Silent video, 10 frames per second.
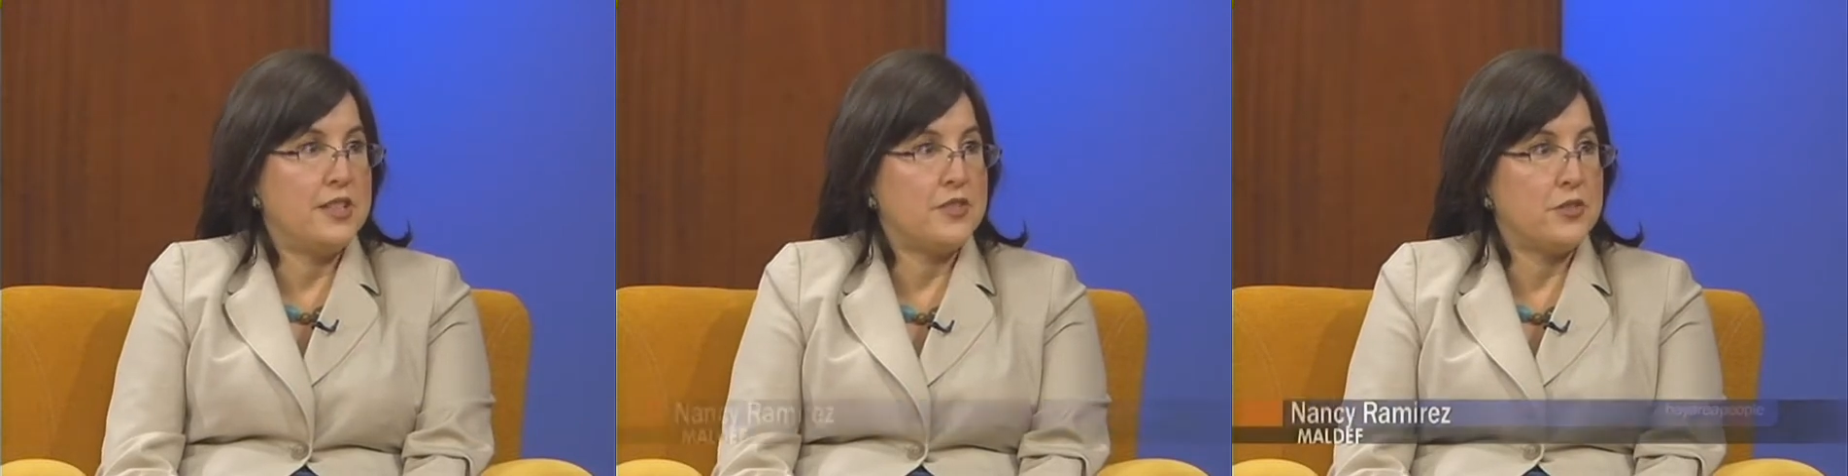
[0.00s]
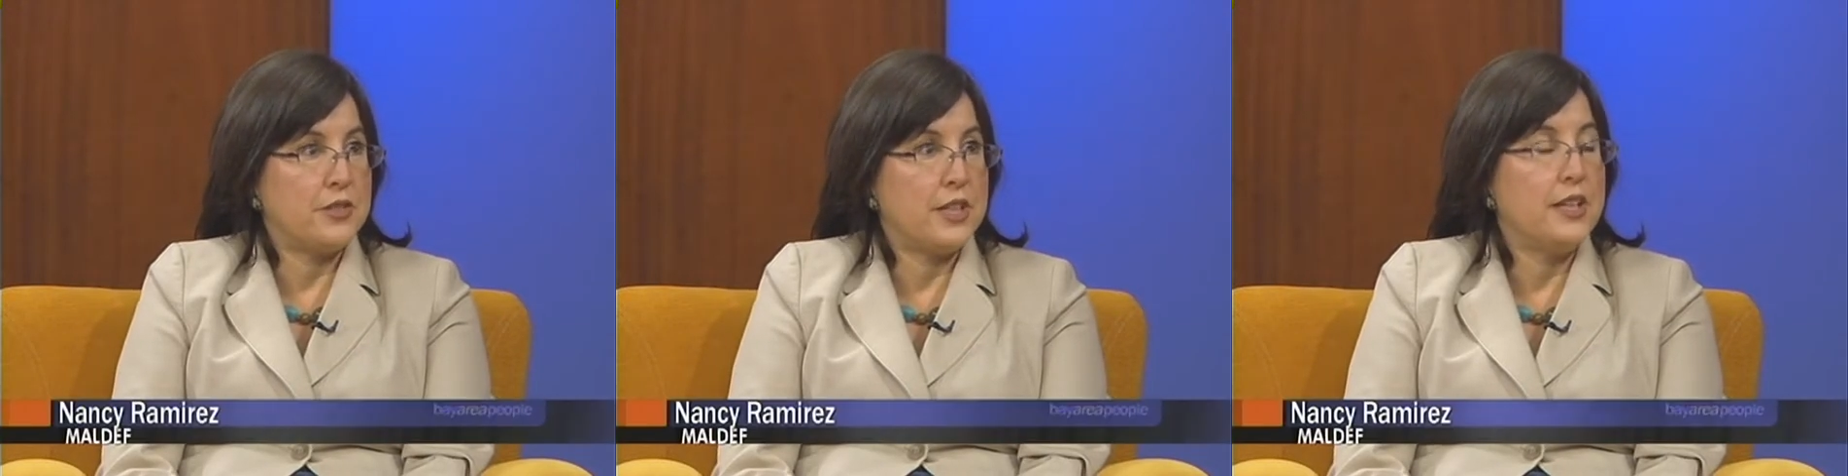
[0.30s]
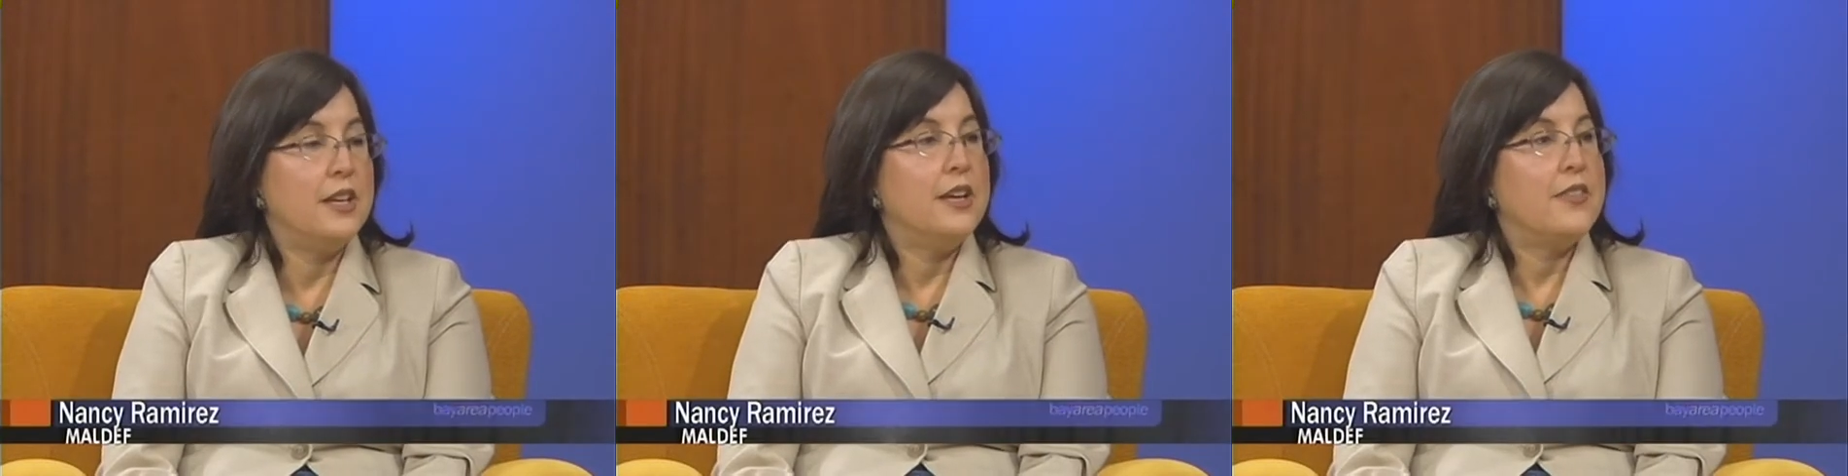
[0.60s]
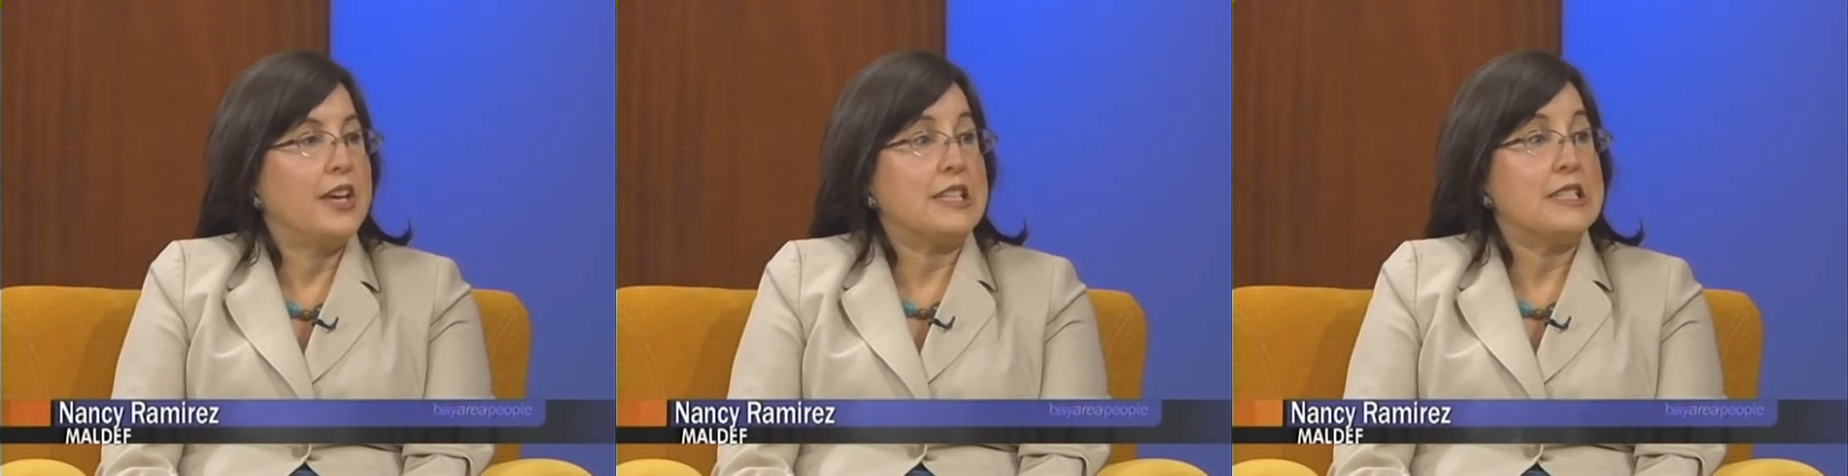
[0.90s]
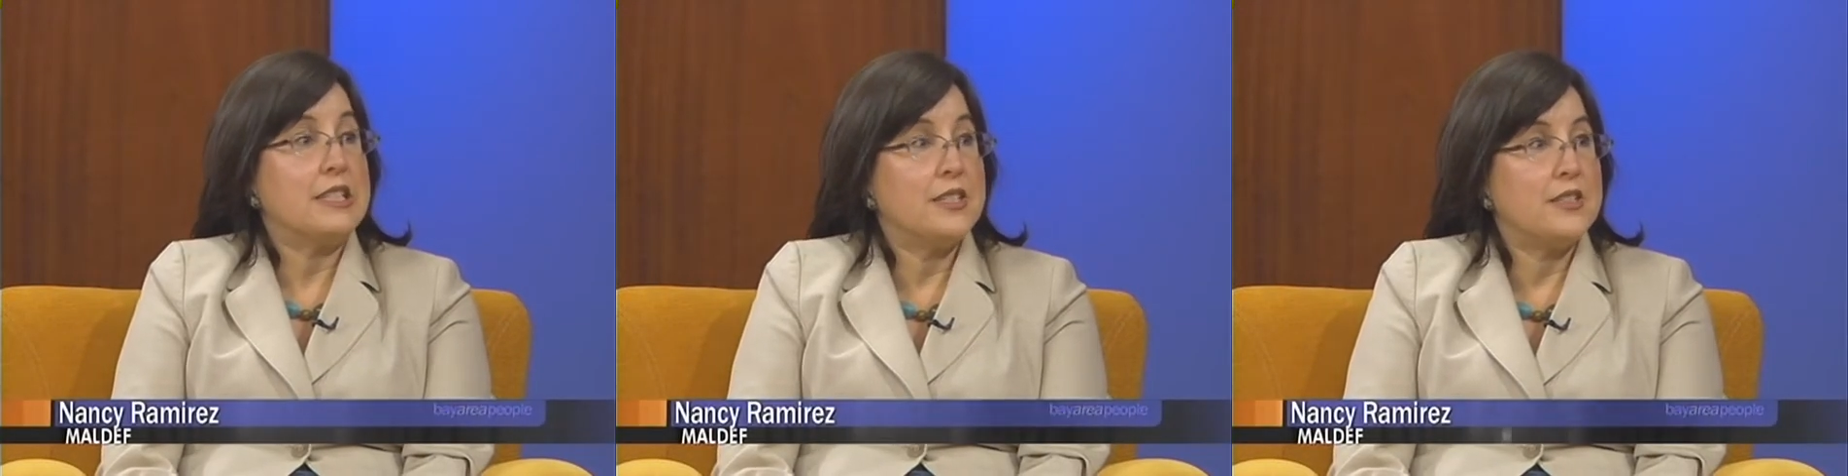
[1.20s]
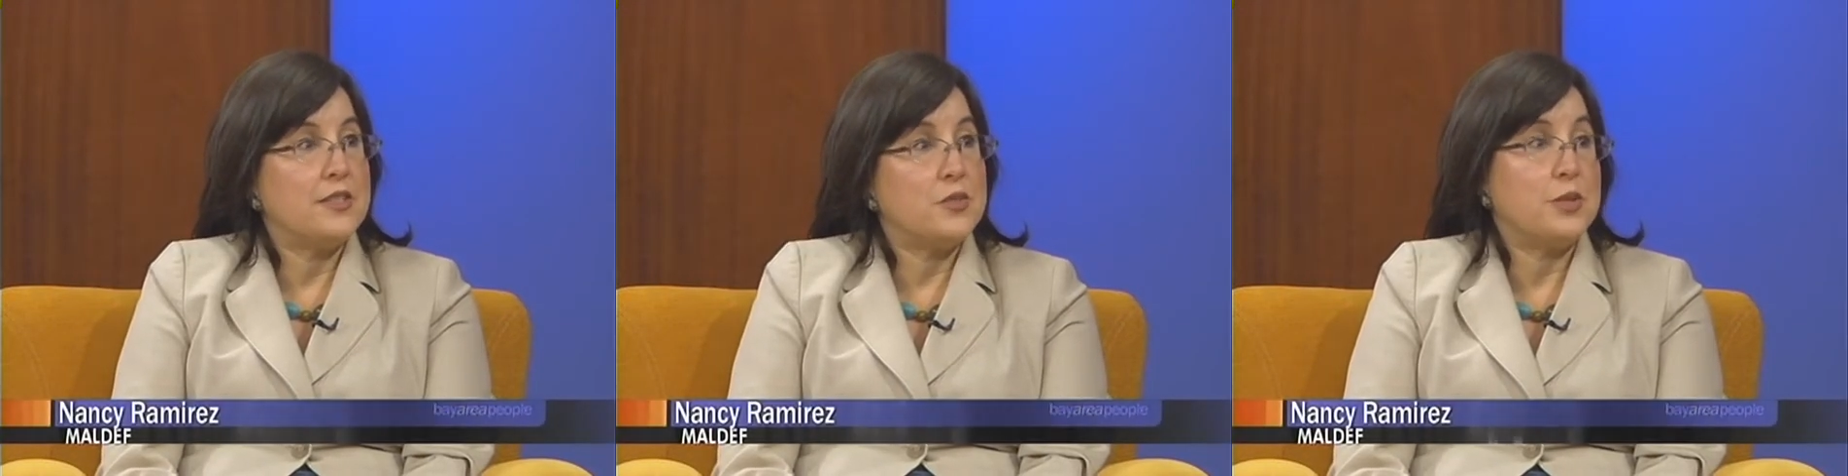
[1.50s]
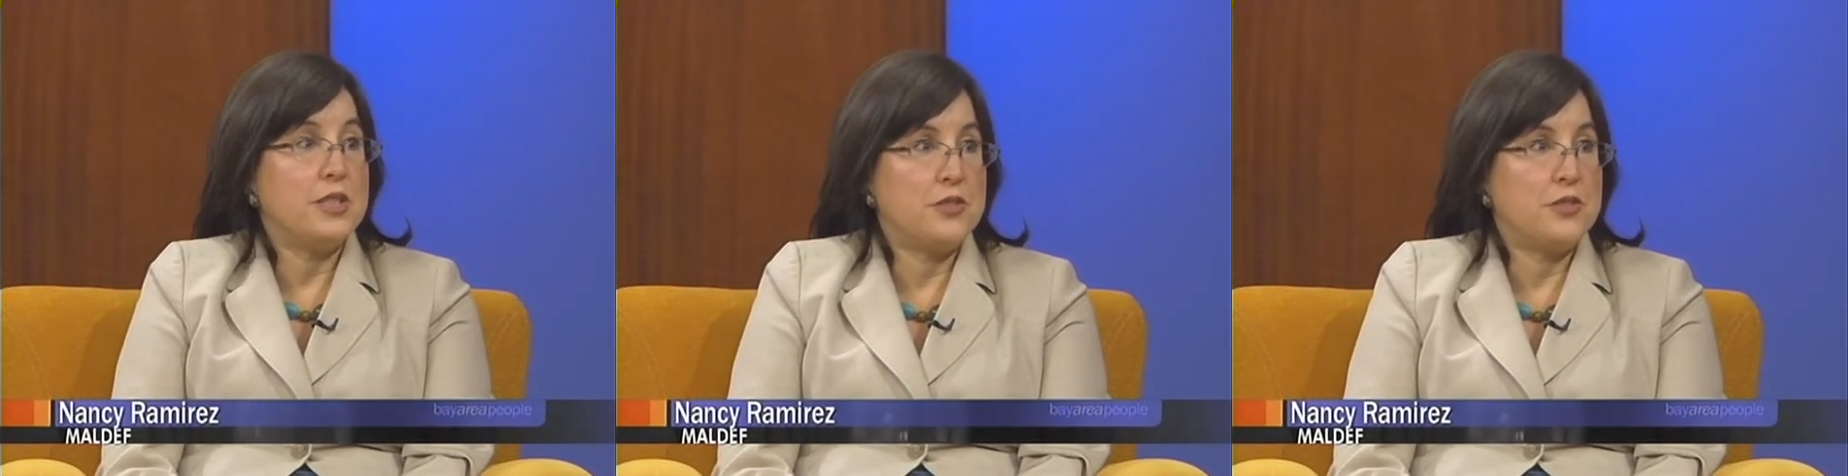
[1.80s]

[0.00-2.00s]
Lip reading: history that a Citizens